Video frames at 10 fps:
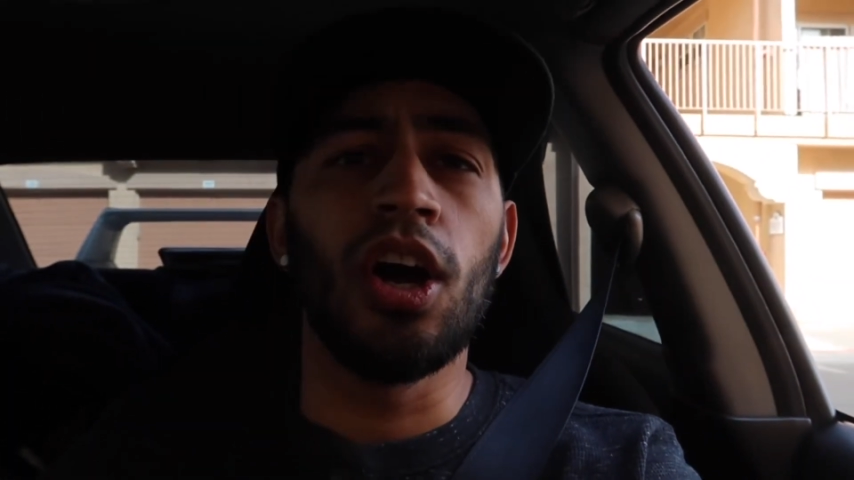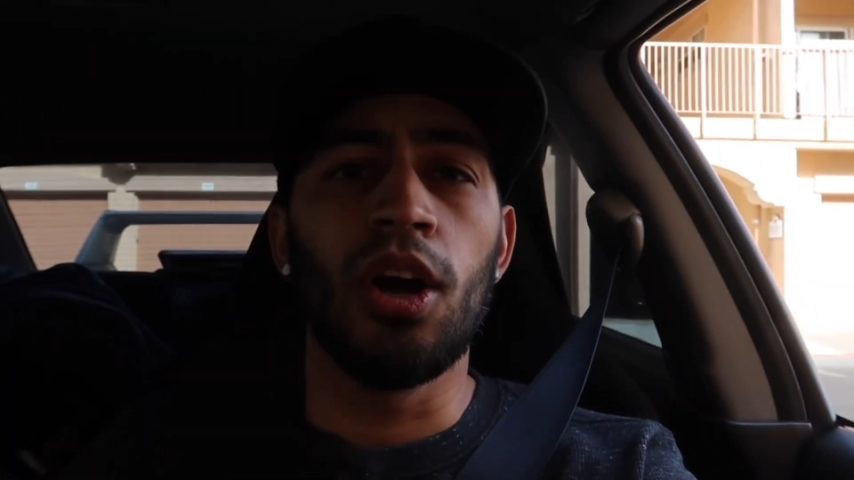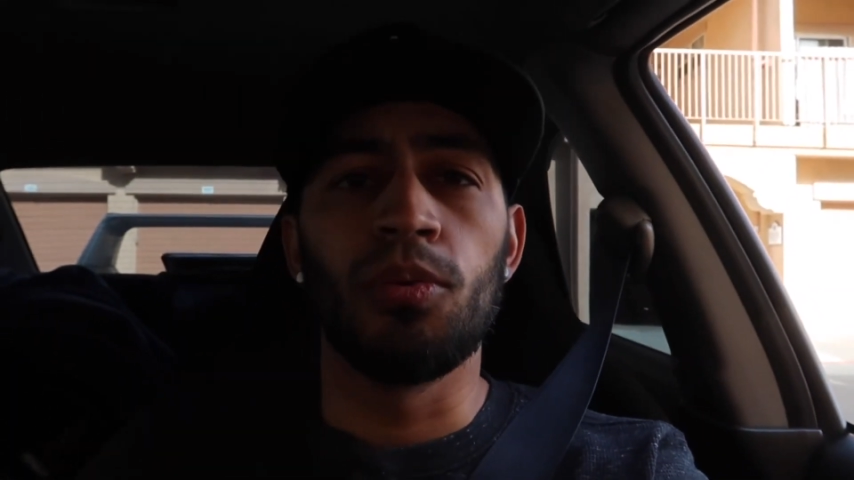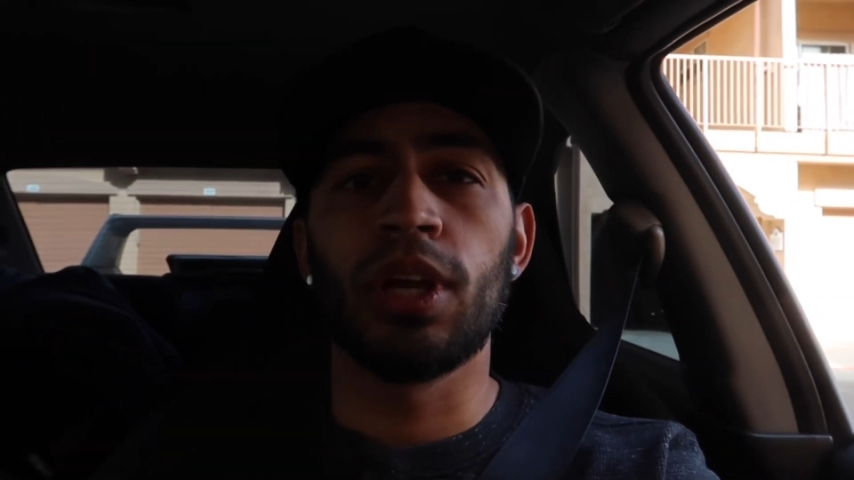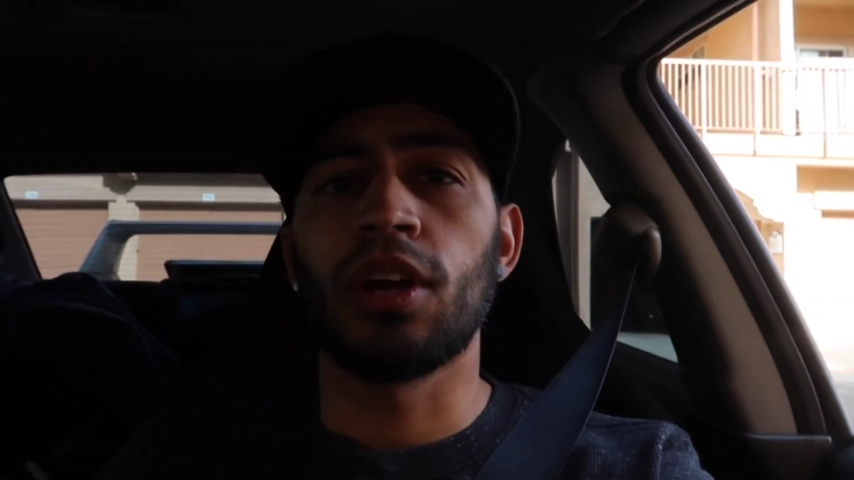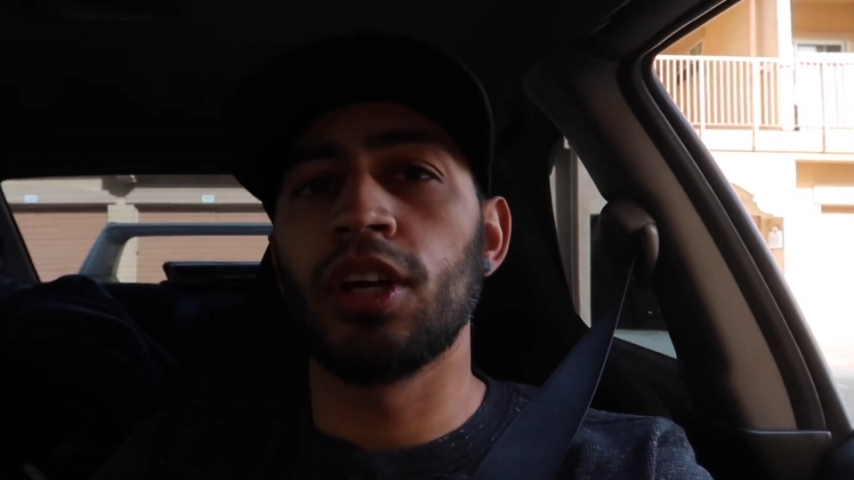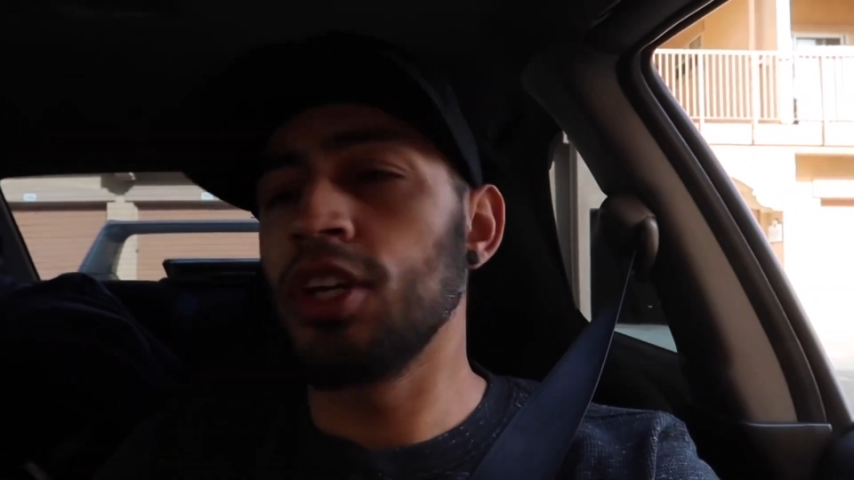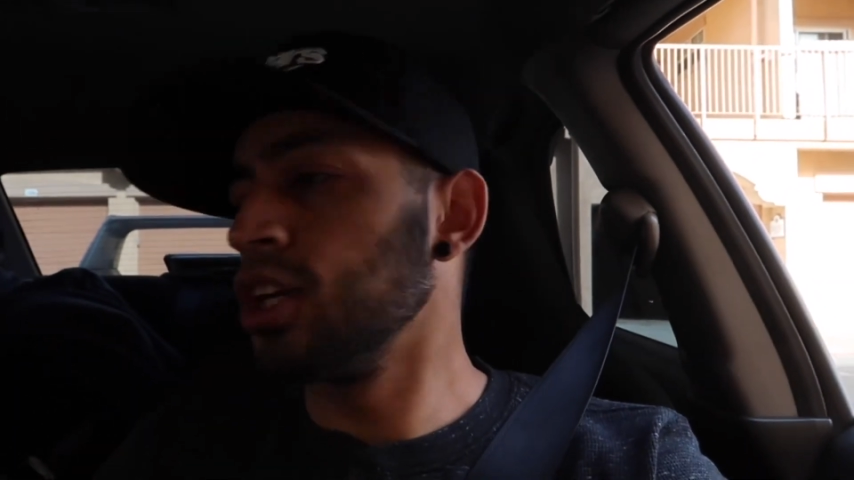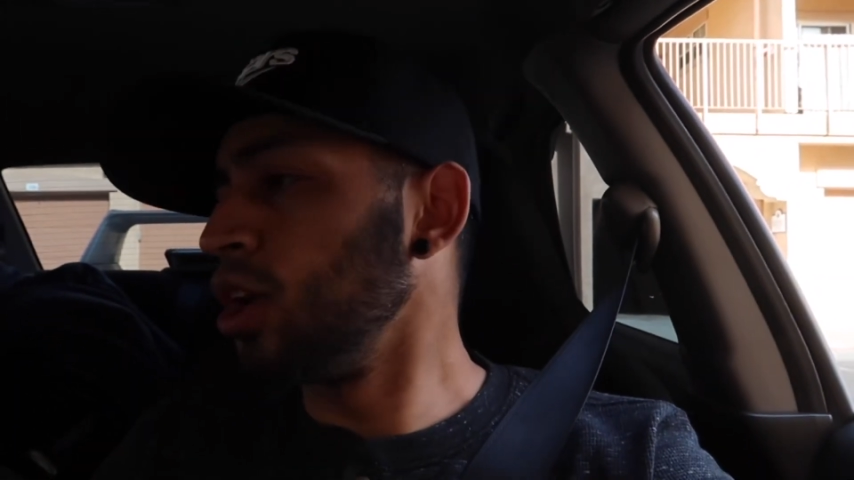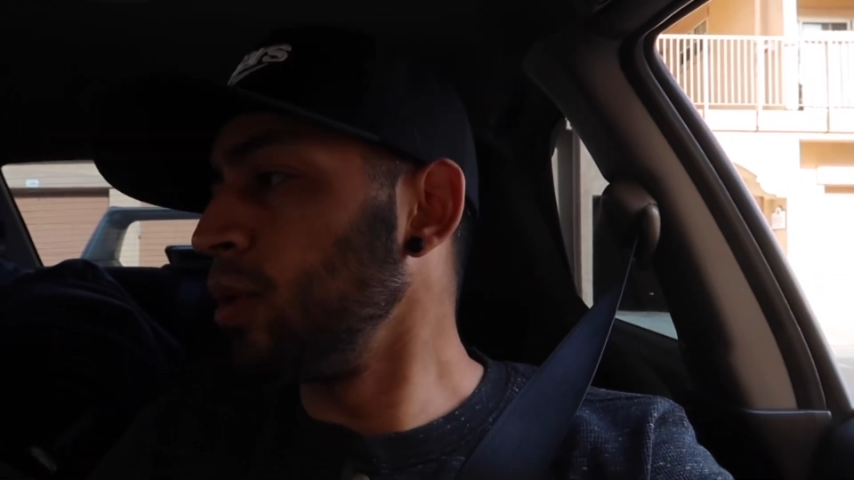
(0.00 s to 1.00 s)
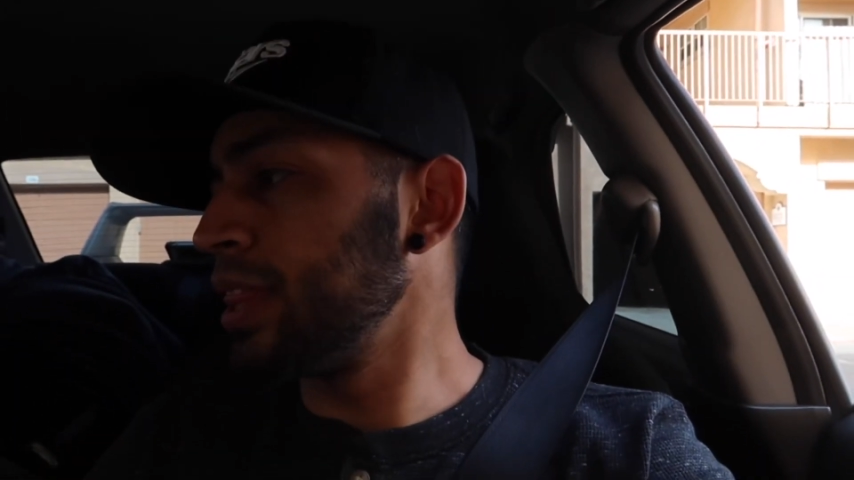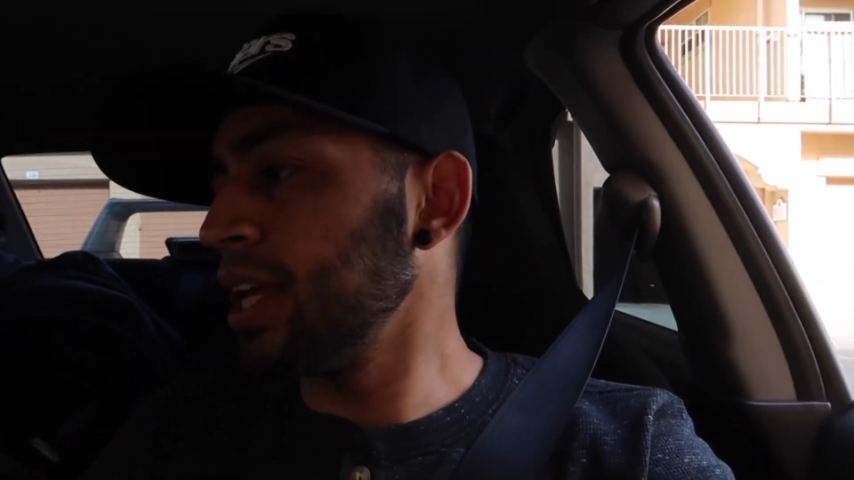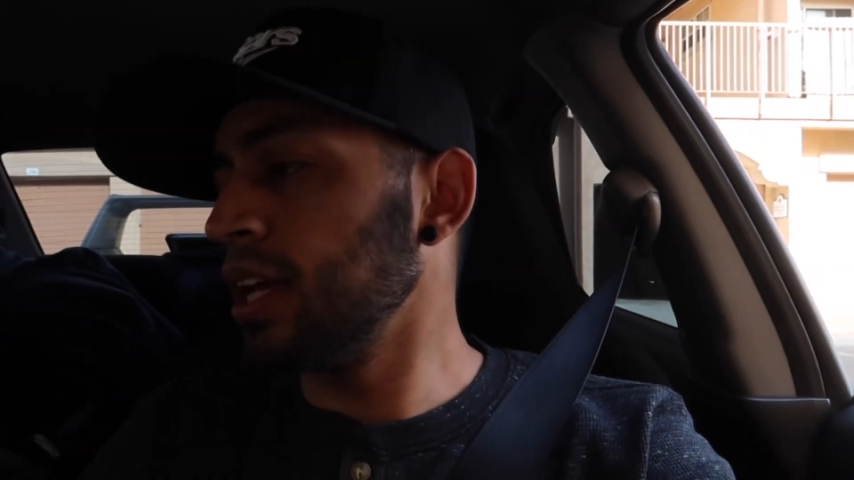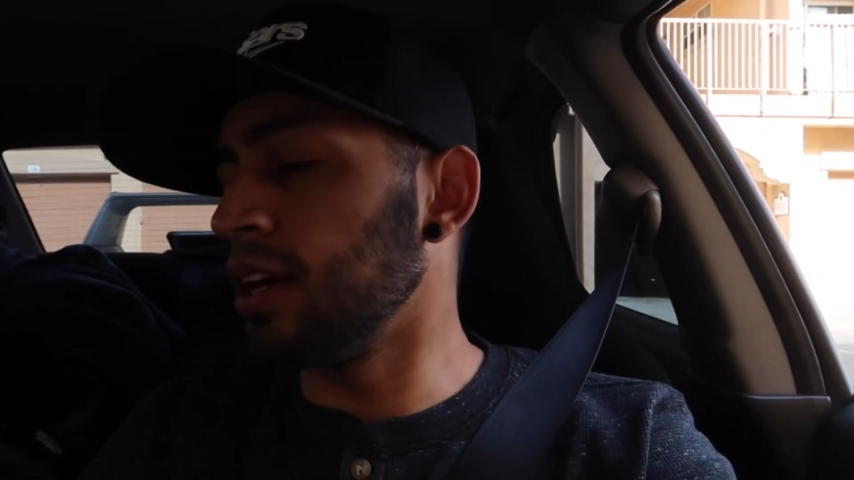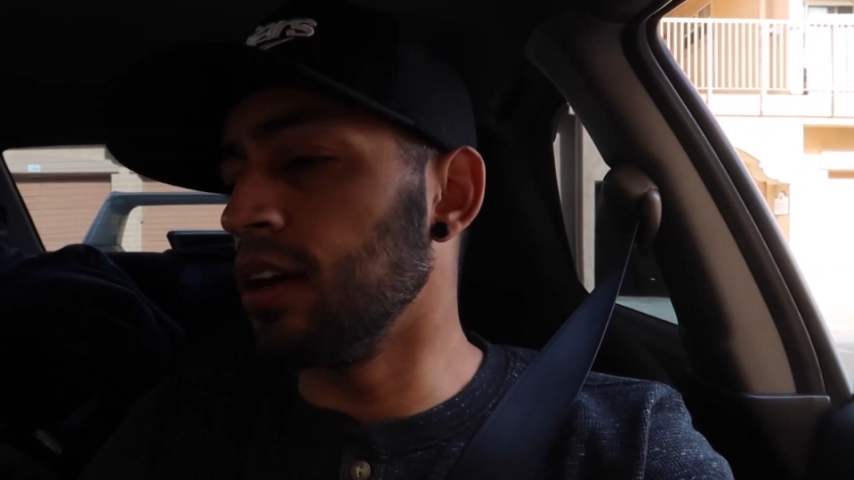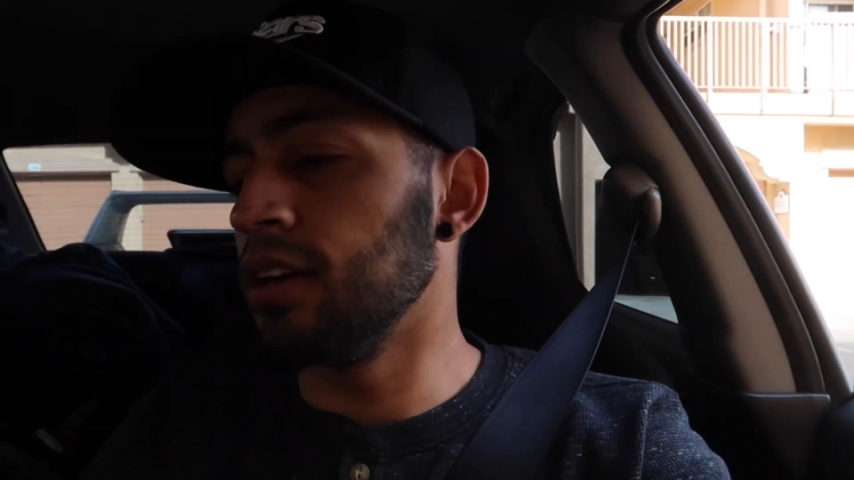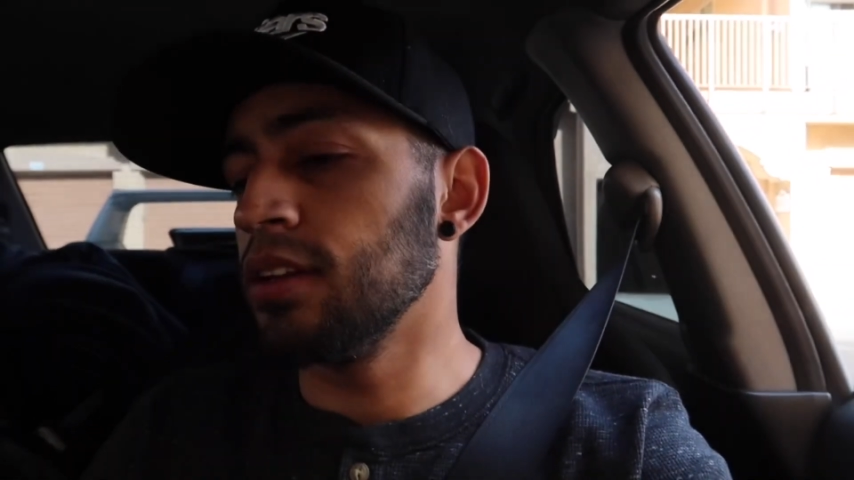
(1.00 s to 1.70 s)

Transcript: We are gonna go with a,